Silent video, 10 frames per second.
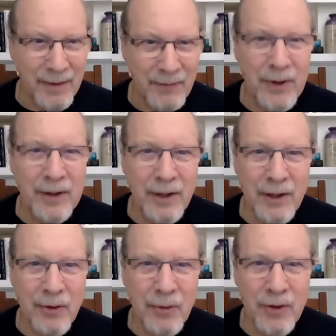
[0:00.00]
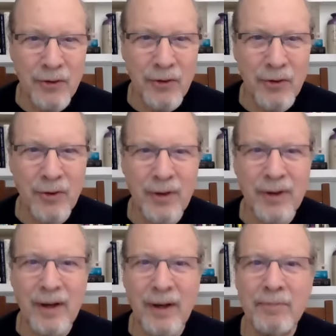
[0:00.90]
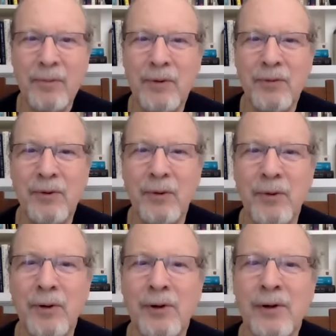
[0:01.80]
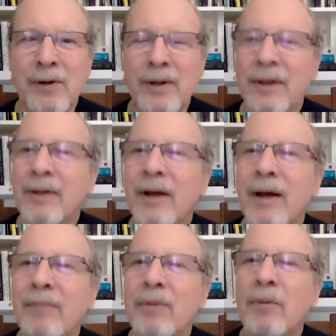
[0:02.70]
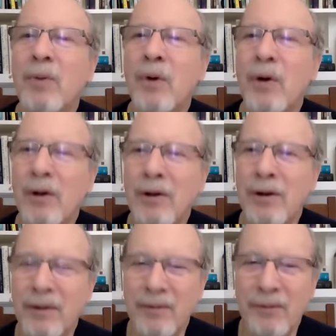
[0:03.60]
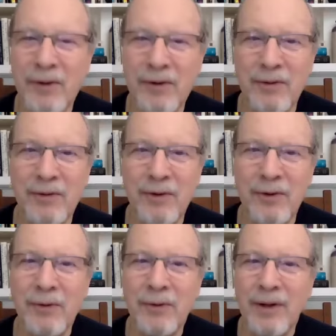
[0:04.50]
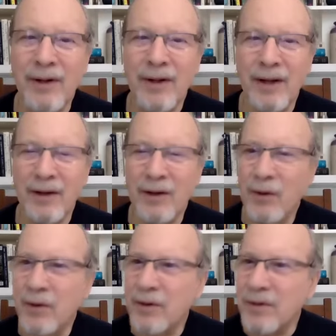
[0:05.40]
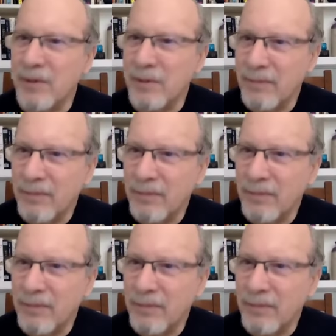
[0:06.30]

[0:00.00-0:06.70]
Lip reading: friendly creature up the floor, up the wall in front of you. And notice,